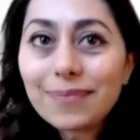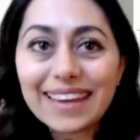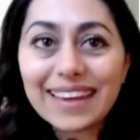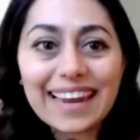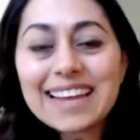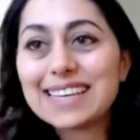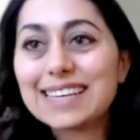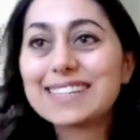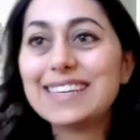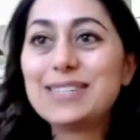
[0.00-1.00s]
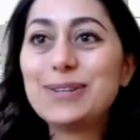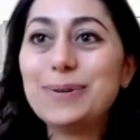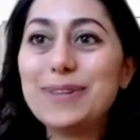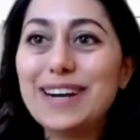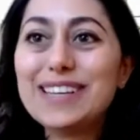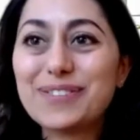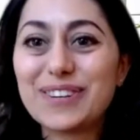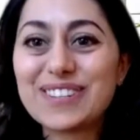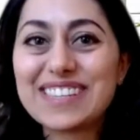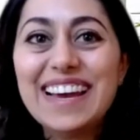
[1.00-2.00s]
getting access into the
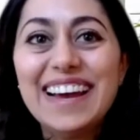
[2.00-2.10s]
Hustleverse.